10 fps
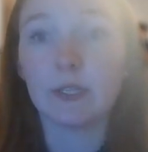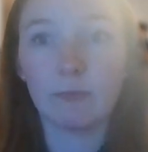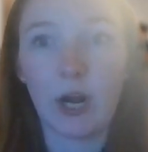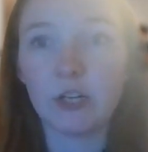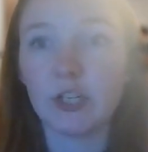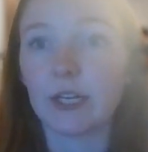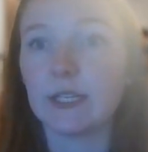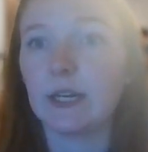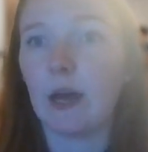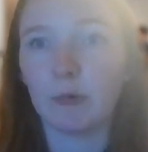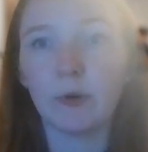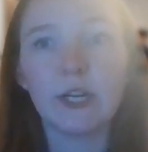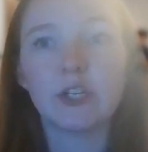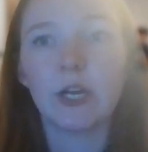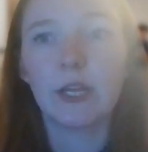some projects in
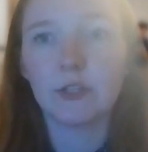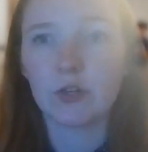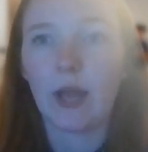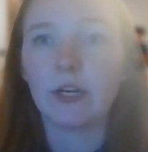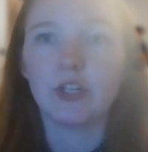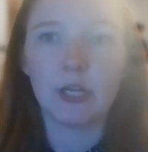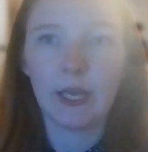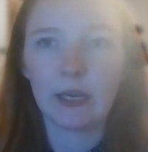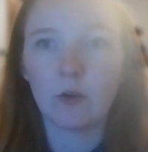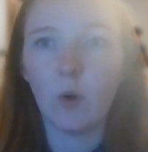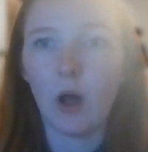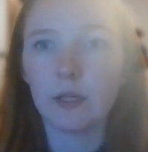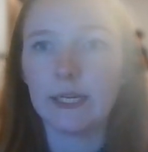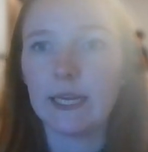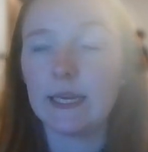operations, strategy, and
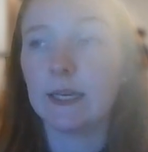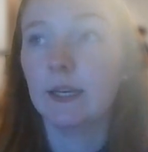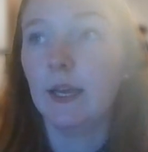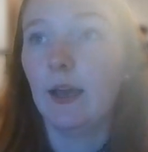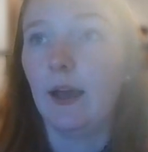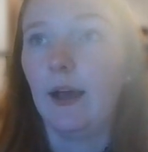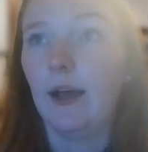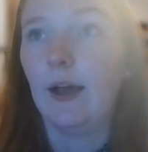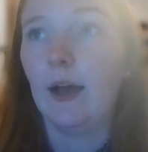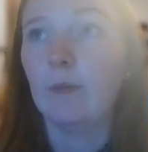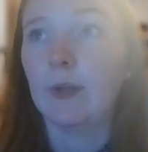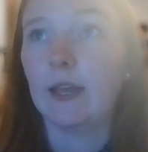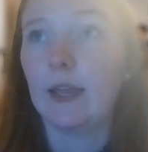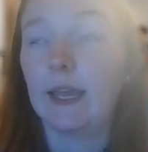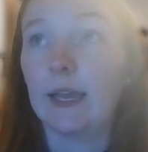quality.
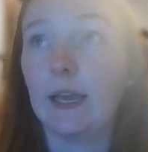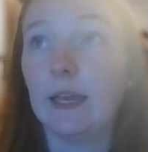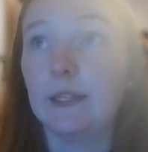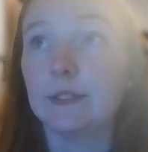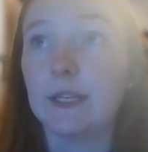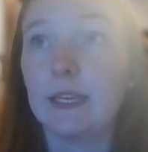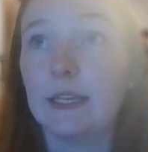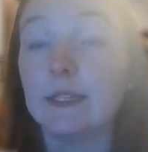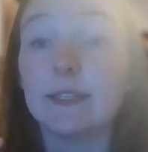And in